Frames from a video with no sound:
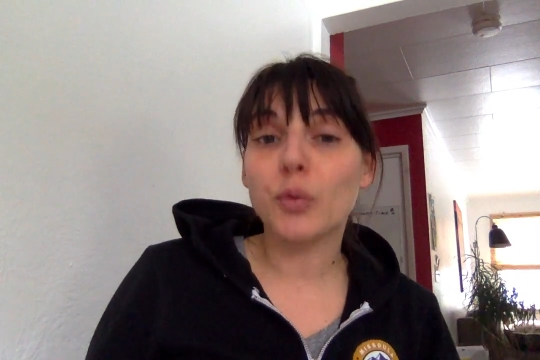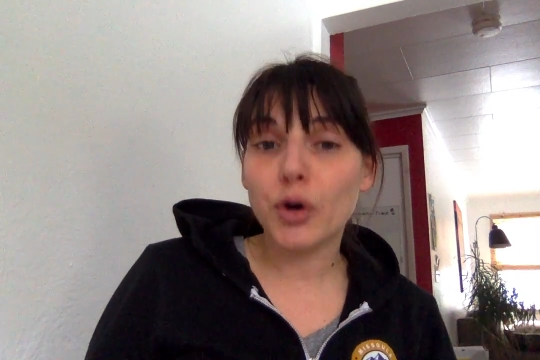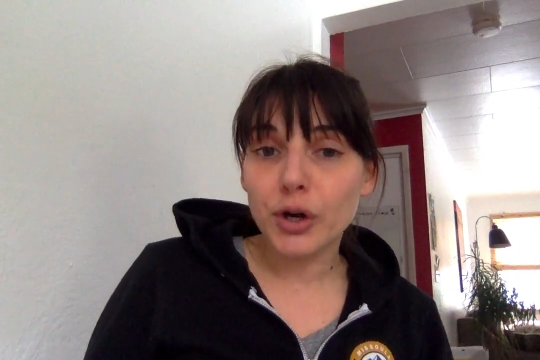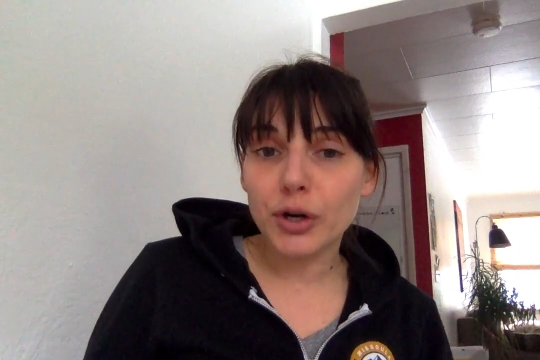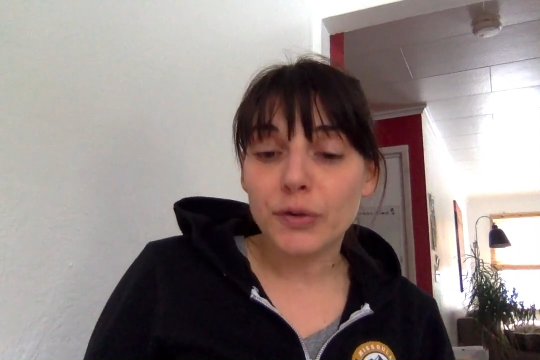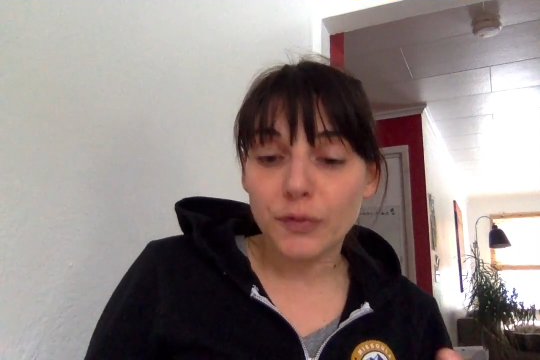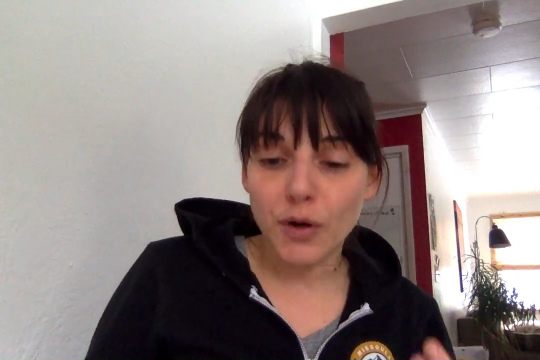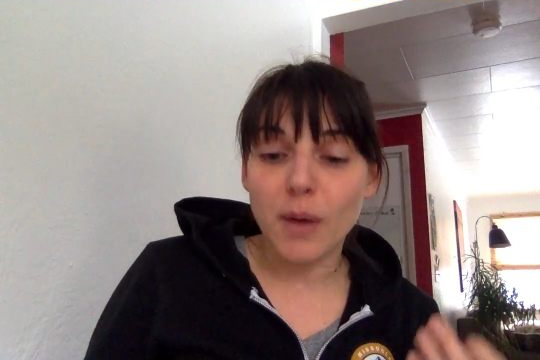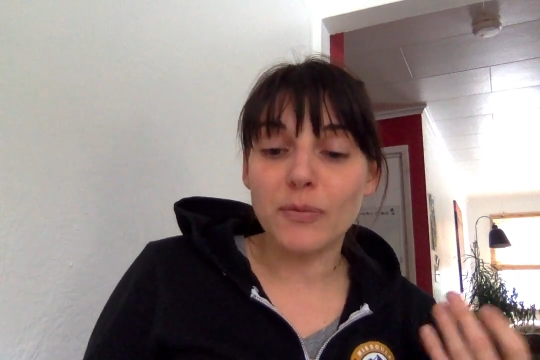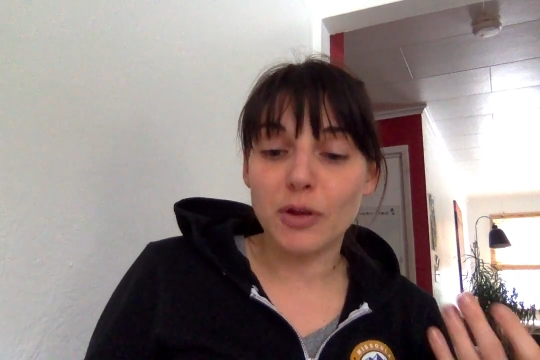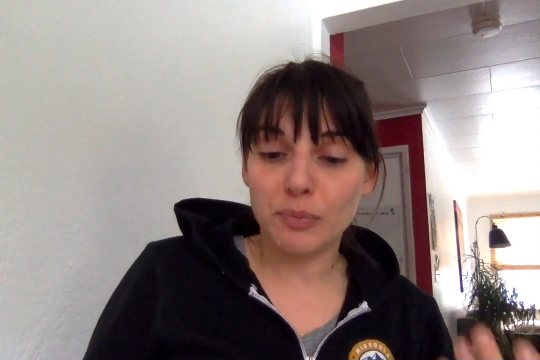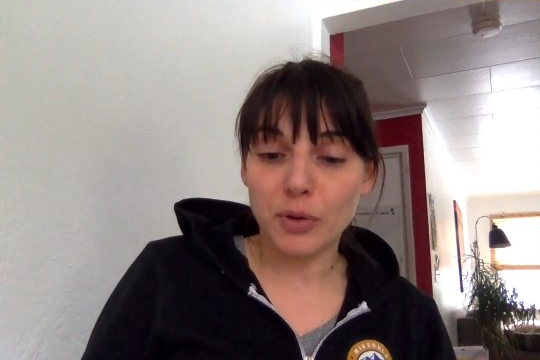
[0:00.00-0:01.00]
word
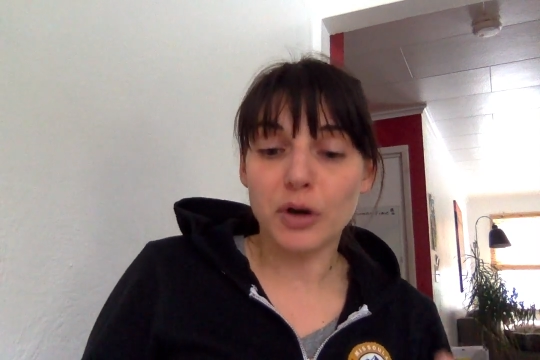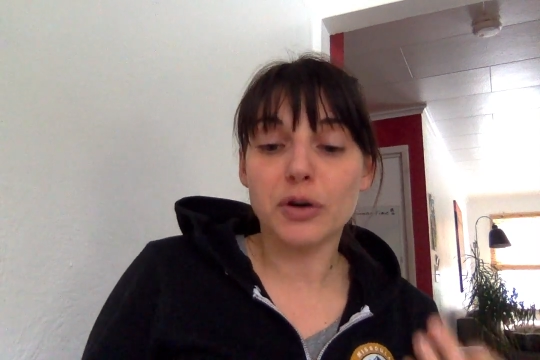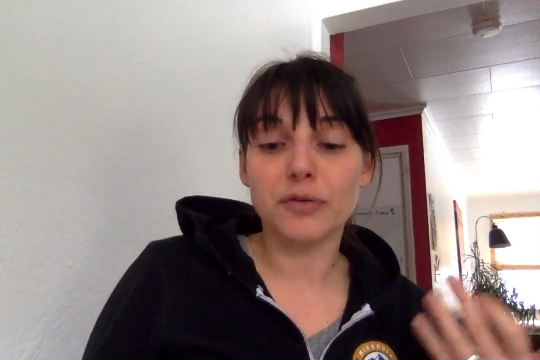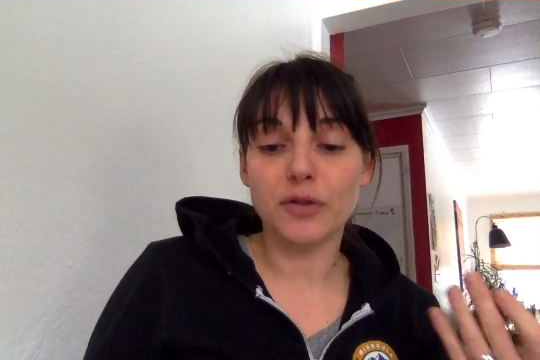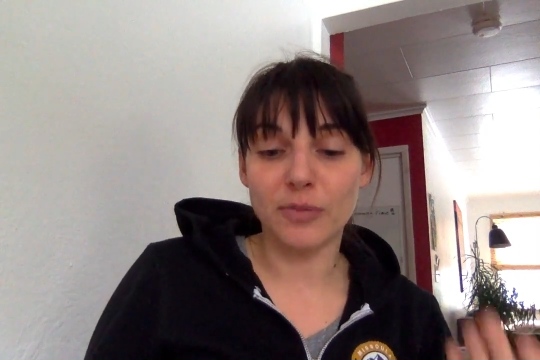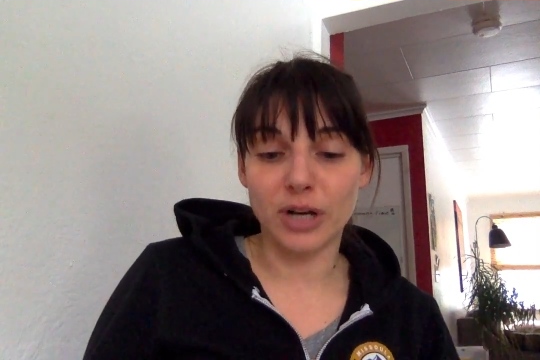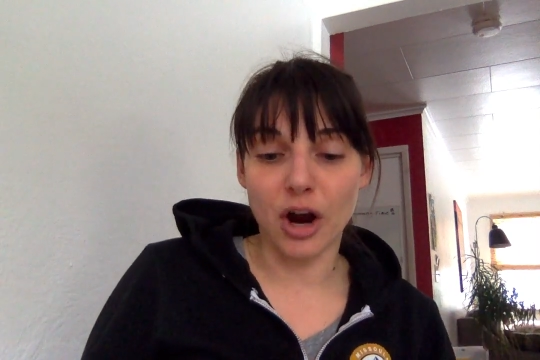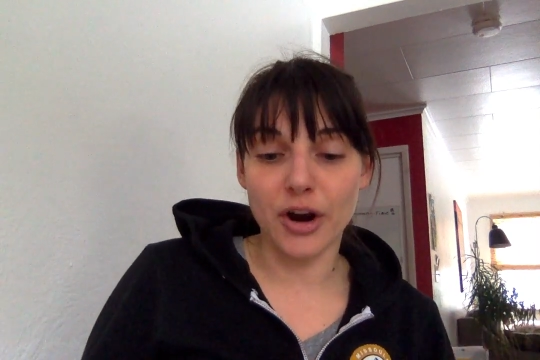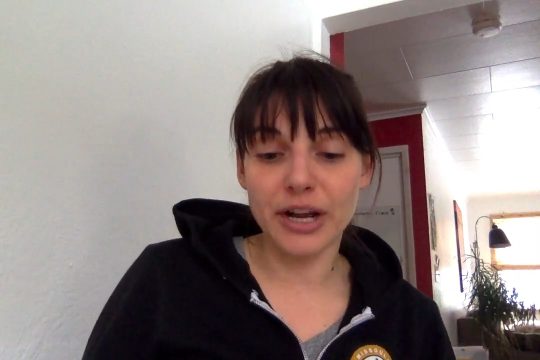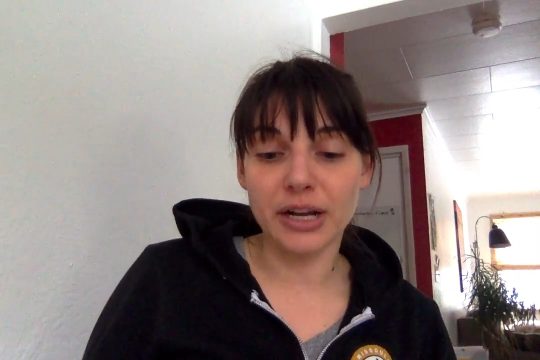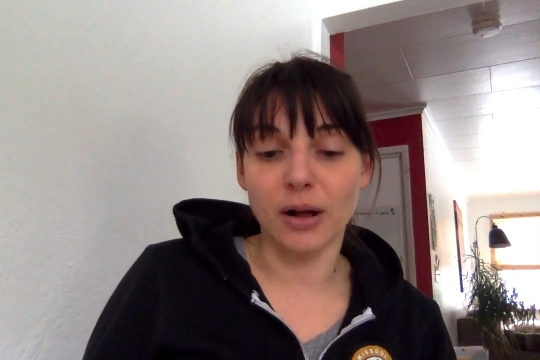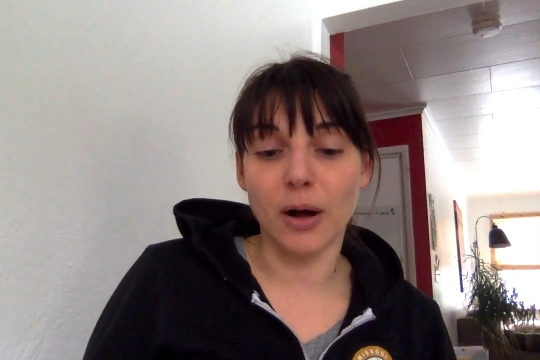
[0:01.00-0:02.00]
from the book or from an
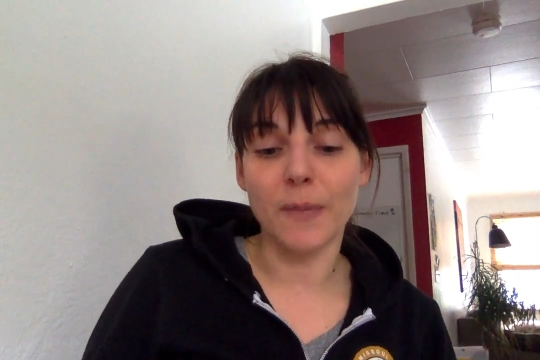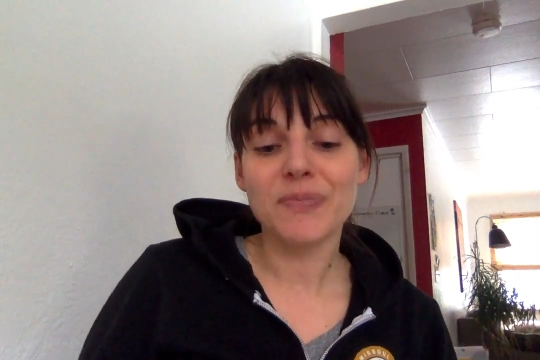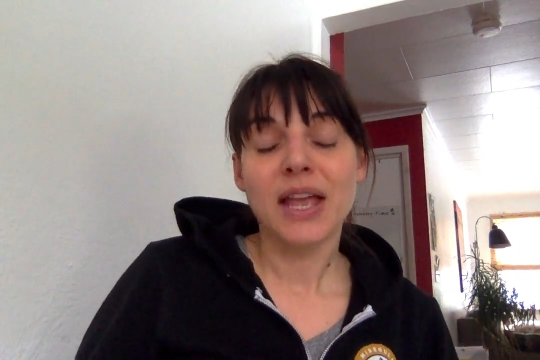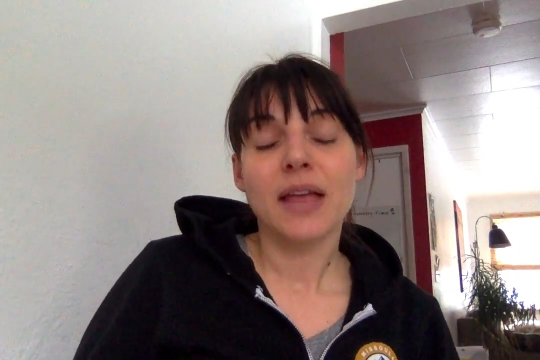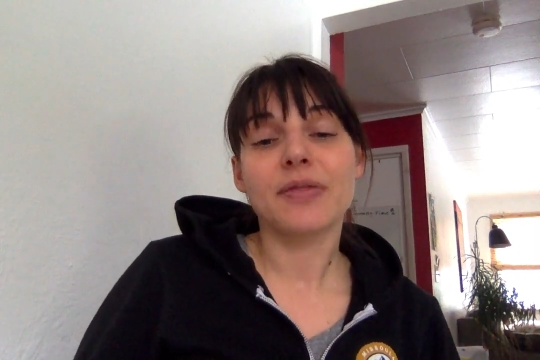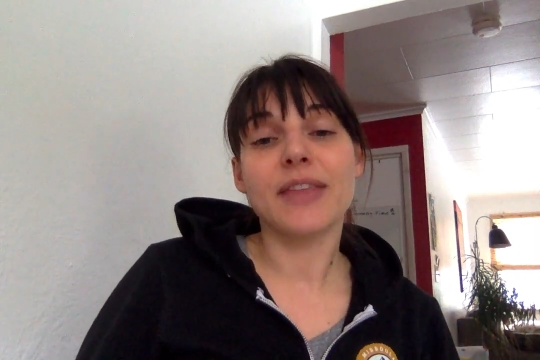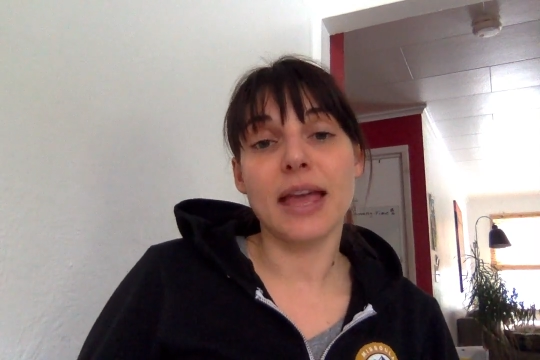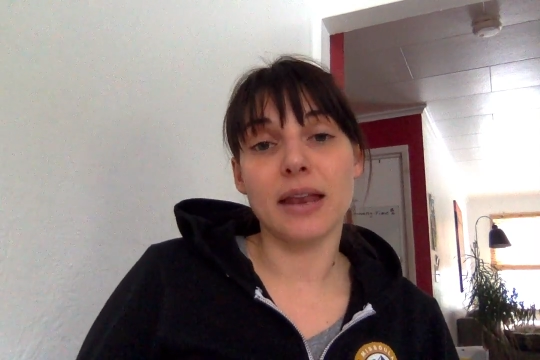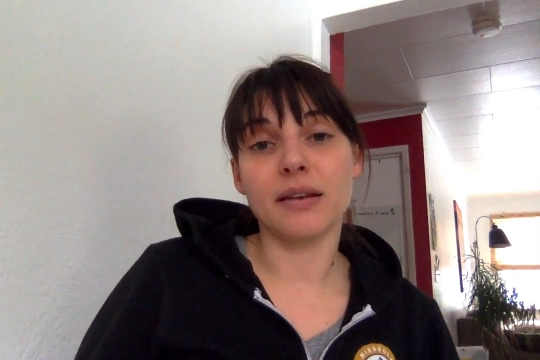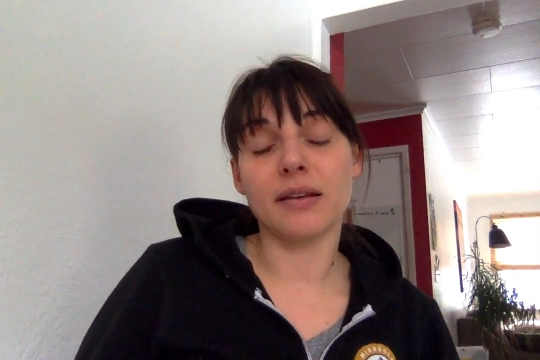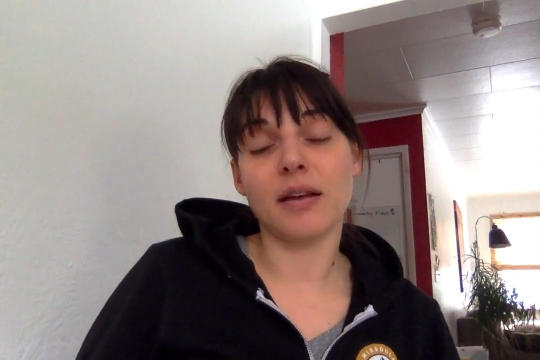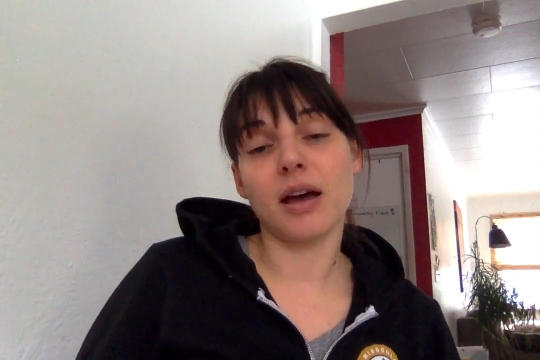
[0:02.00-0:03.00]
article,
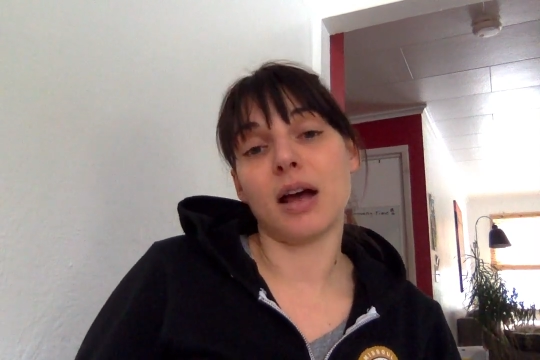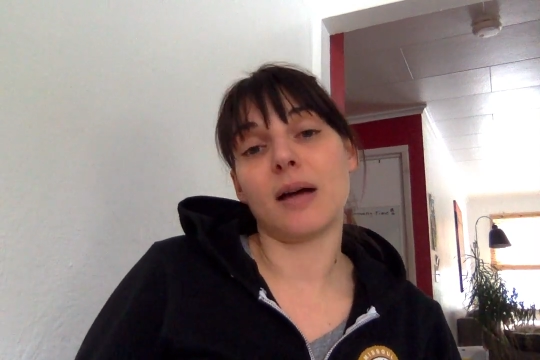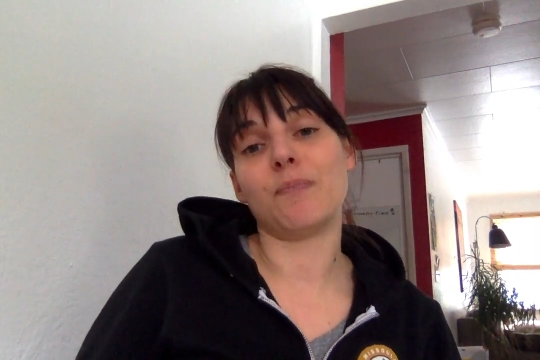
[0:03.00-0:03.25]
then